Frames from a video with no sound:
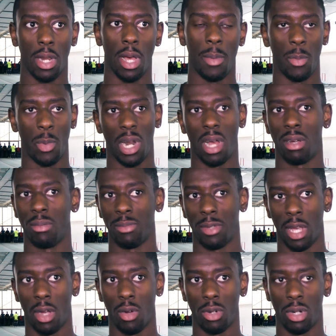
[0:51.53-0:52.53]
I mean, when I
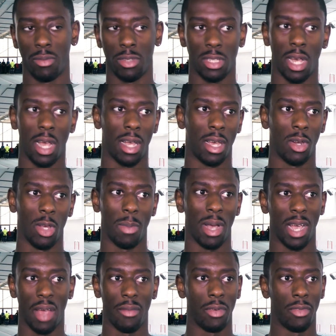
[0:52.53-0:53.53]
get older and retire, I can look
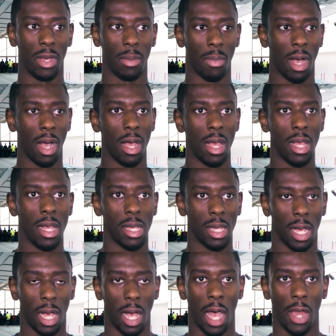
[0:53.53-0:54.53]
back at everything, but
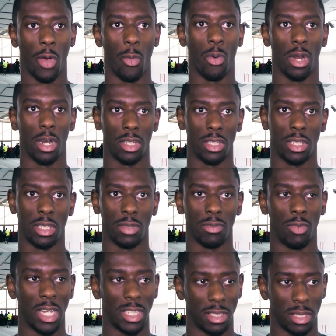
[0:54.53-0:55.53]
I don't want to just
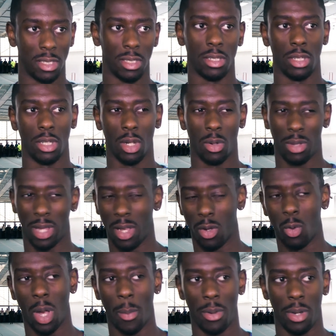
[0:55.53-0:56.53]
rest and, you know, get
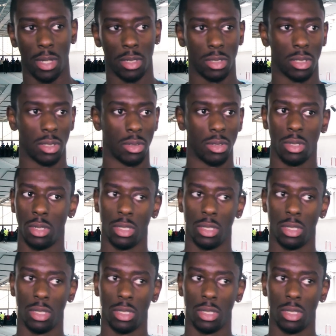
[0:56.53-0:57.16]
caught up in it, so.